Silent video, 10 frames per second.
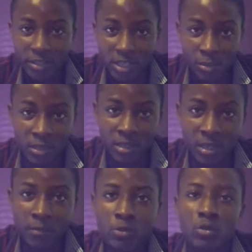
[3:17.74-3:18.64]
a transport
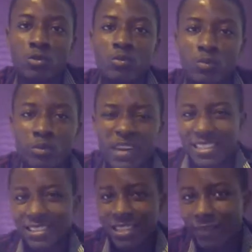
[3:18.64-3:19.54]
system to move
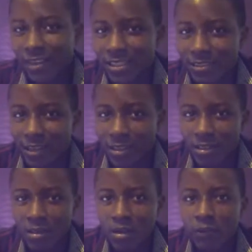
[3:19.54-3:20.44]
essential materials
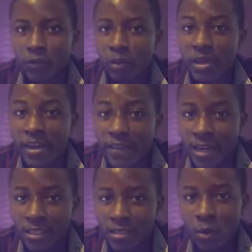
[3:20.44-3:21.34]
from
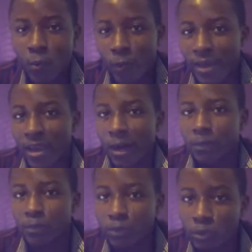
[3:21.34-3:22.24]
areas where they are
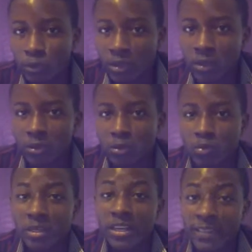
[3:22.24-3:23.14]
produced
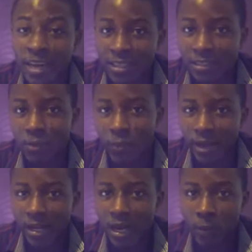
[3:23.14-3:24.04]
to areas
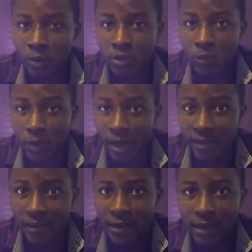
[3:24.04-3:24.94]
where they
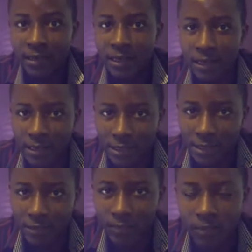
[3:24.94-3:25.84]
are needed.